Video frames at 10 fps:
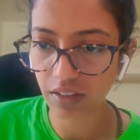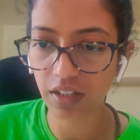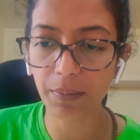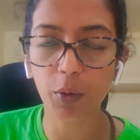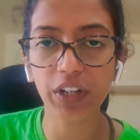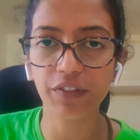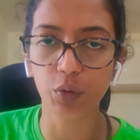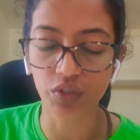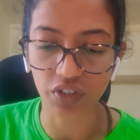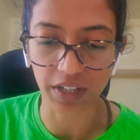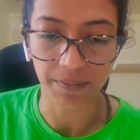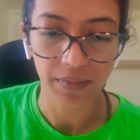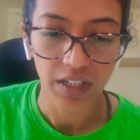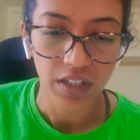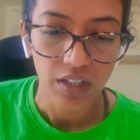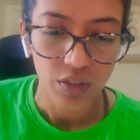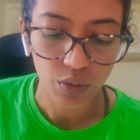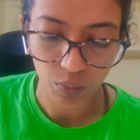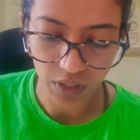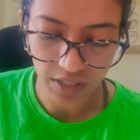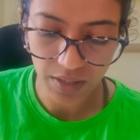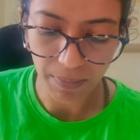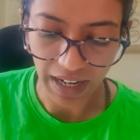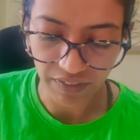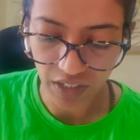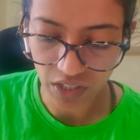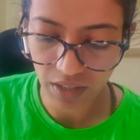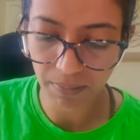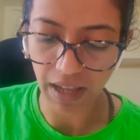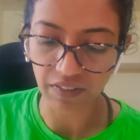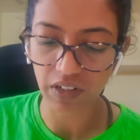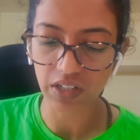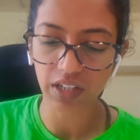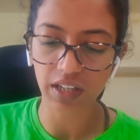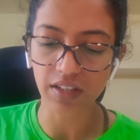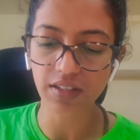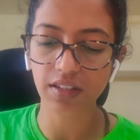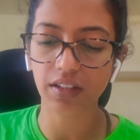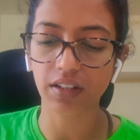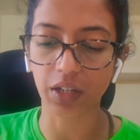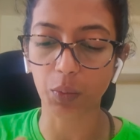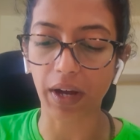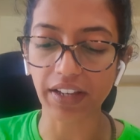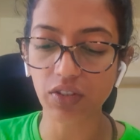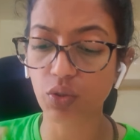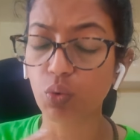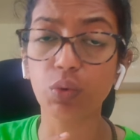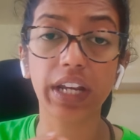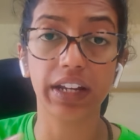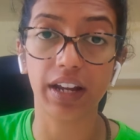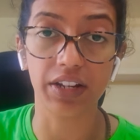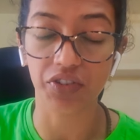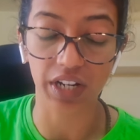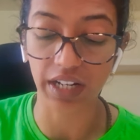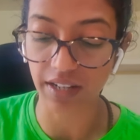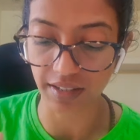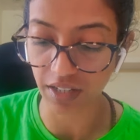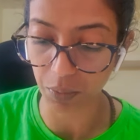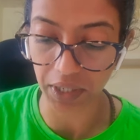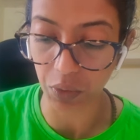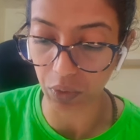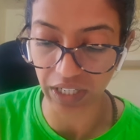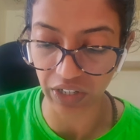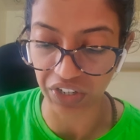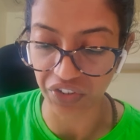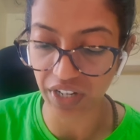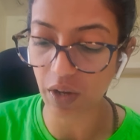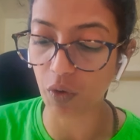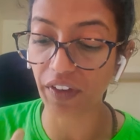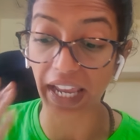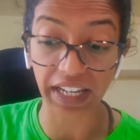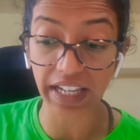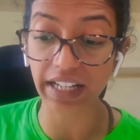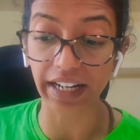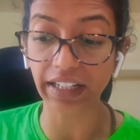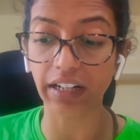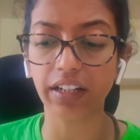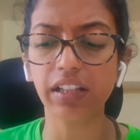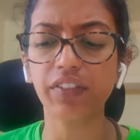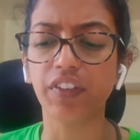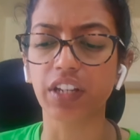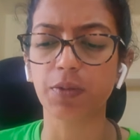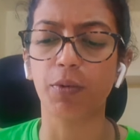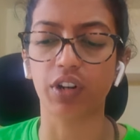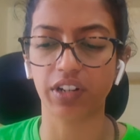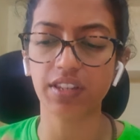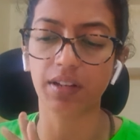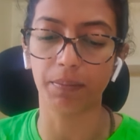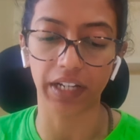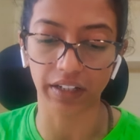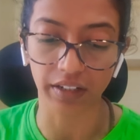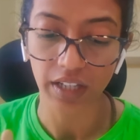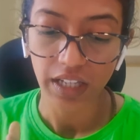3.43. So what is this back flushing? Back flushing requires no data entry. It doesn't require no data entry of any kind until the finished product is completed.